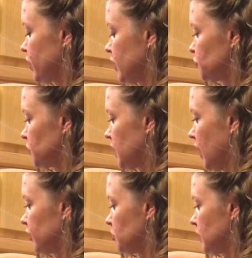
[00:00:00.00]
things from the
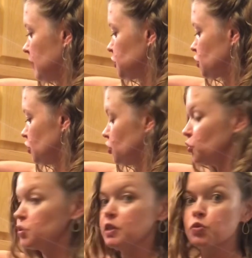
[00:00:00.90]
canner, but I'm just going to
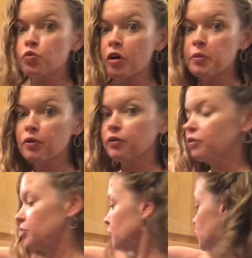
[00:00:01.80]
use these rubber